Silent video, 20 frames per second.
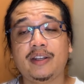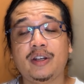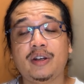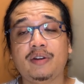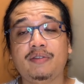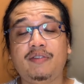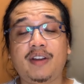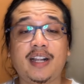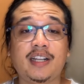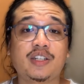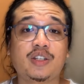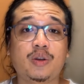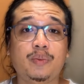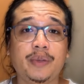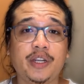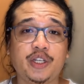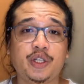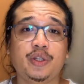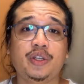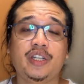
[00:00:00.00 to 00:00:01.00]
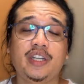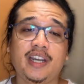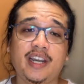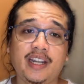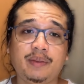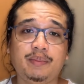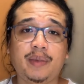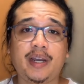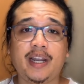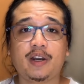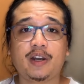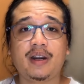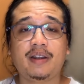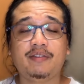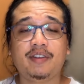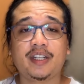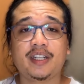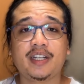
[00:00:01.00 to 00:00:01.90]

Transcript: files commissioned yet by a graphic